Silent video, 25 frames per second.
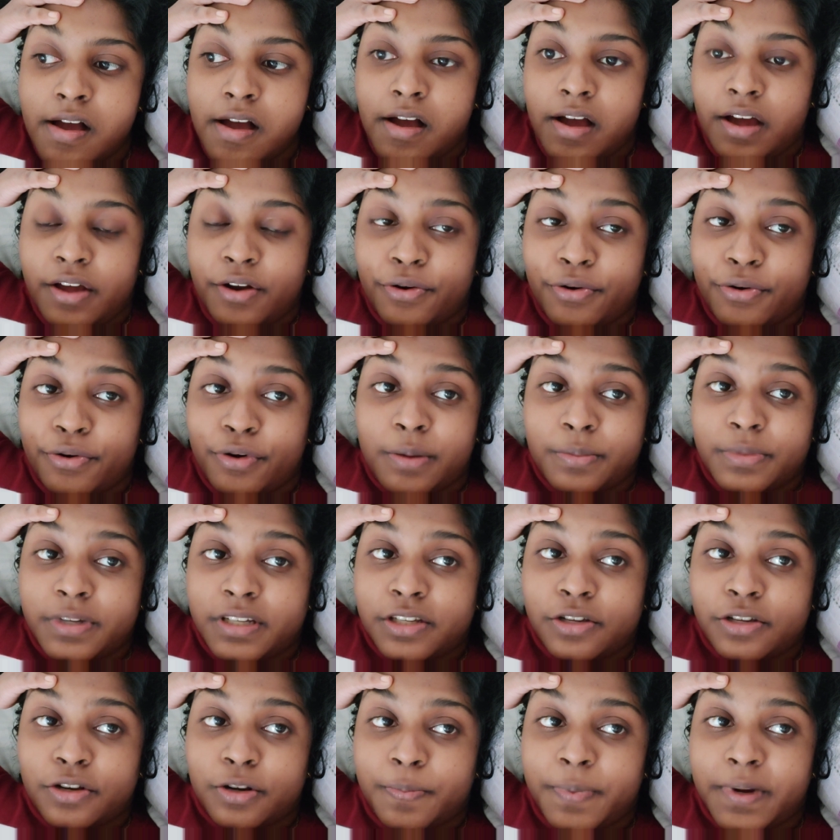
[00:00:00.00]
i don't know i'm
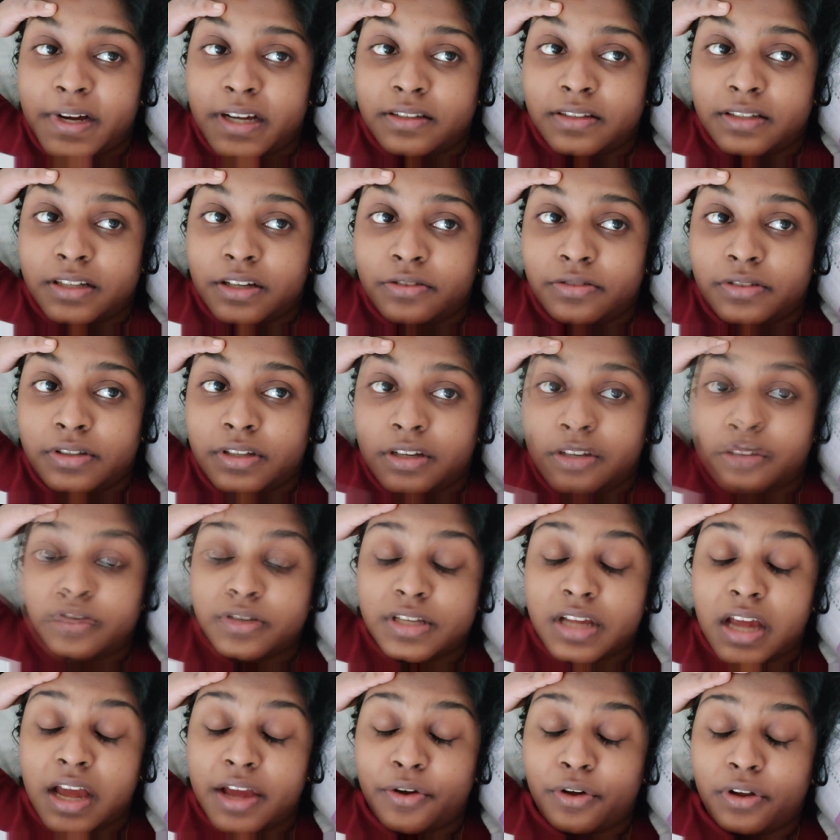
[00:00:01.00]
just gonna pass out
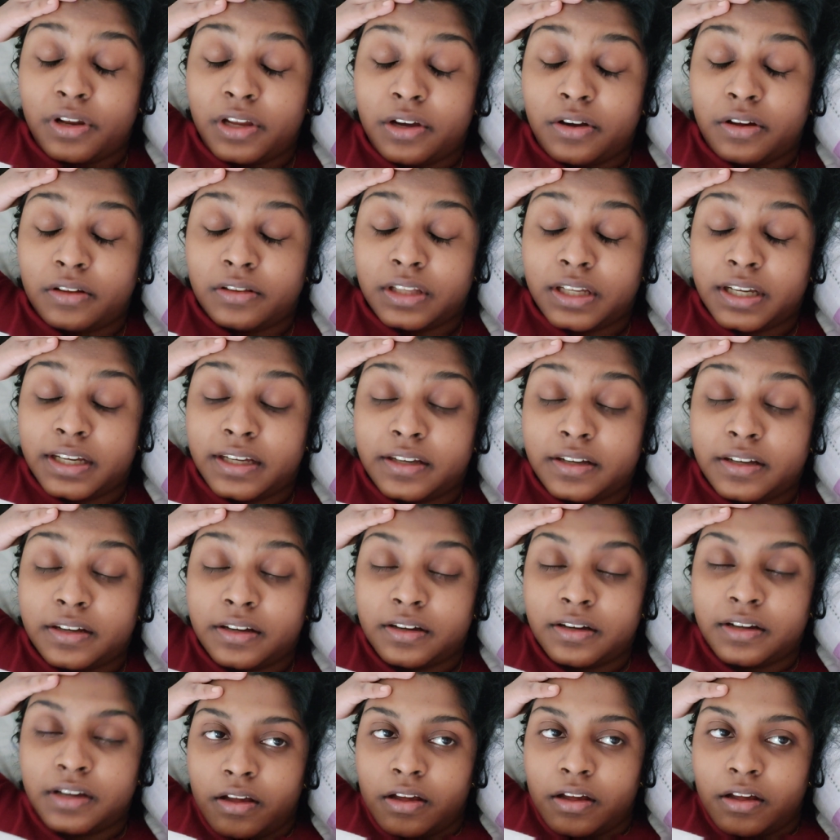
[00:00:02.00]
because i only got like
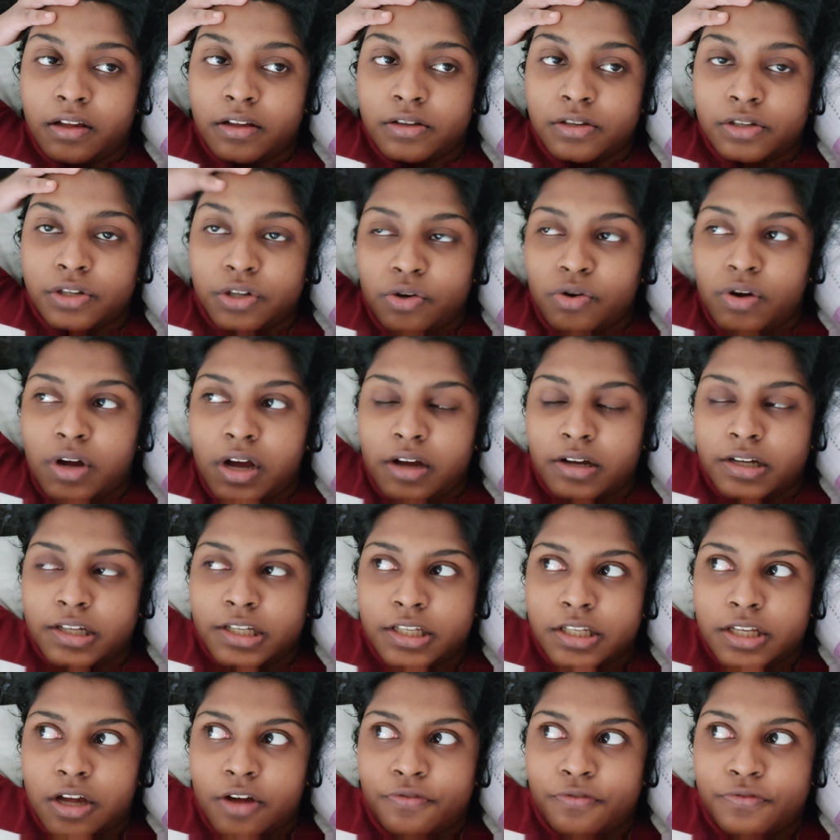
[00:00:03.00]
two
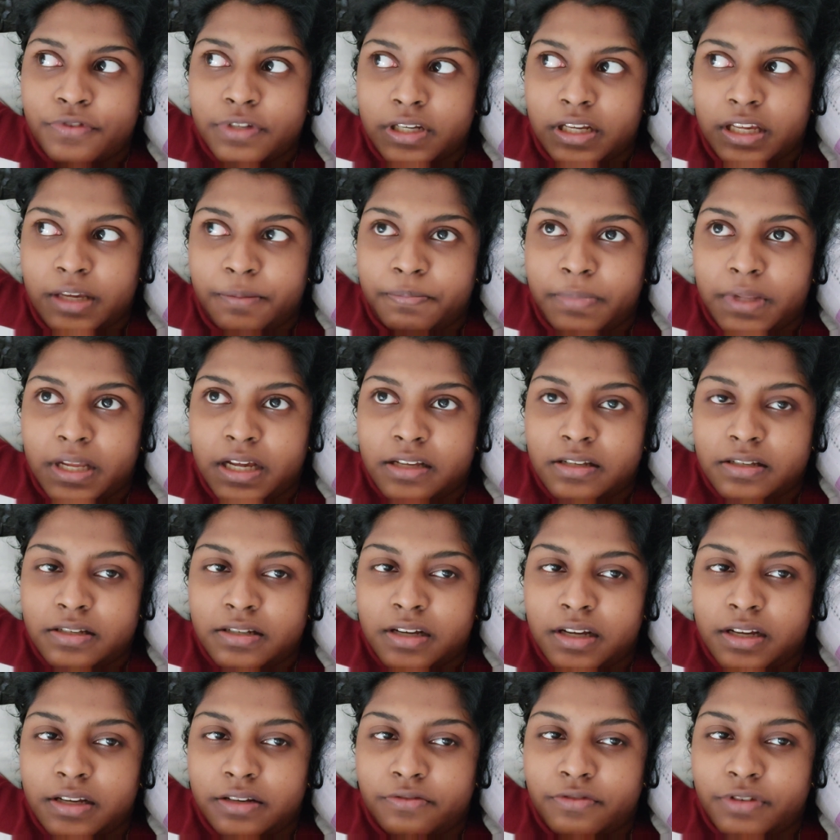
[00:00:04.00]
hours of sleep last
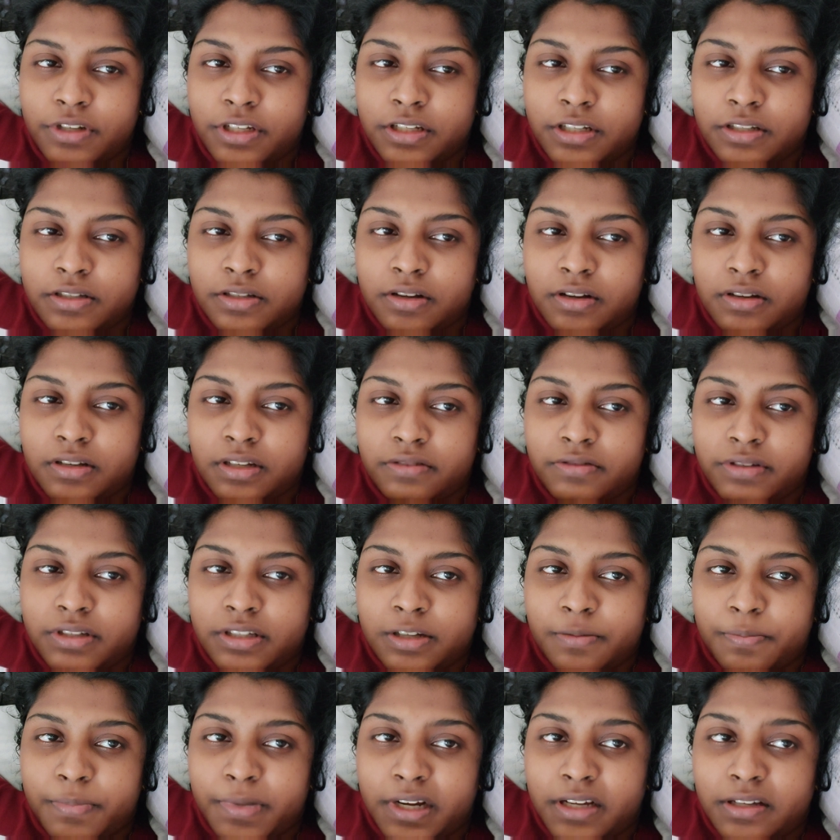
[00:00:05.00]
night which is not even
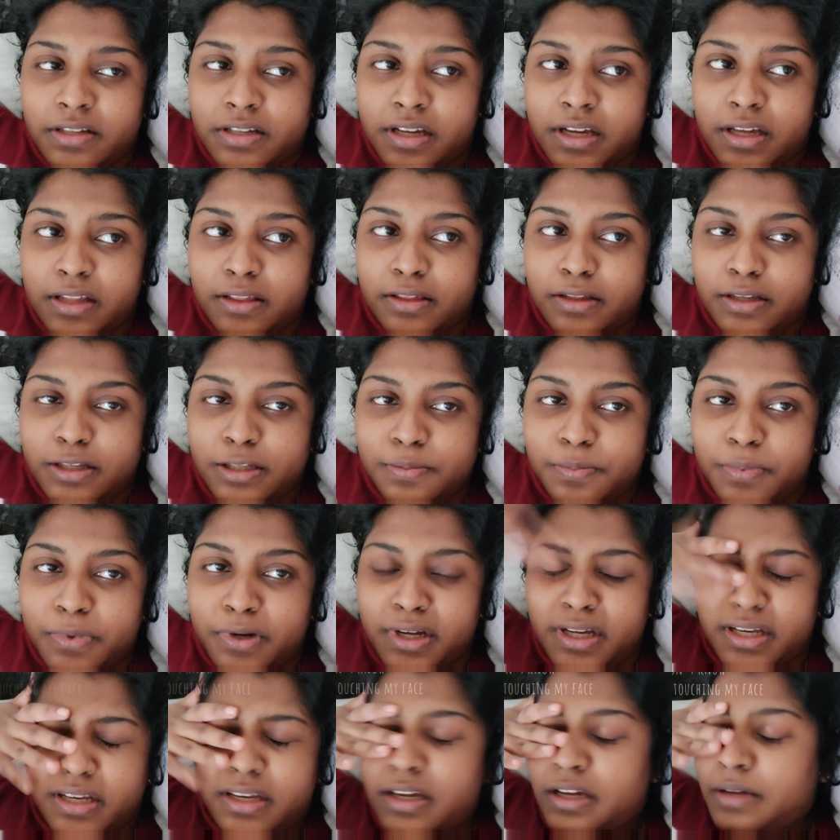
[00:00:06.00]
surprising at this
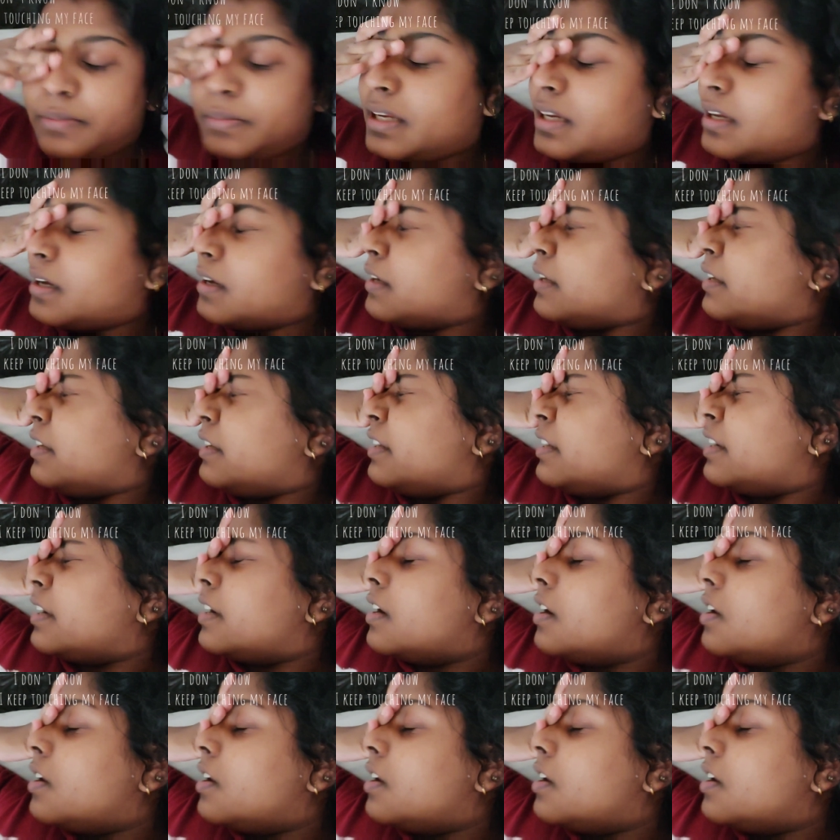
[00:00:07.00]
point i mean i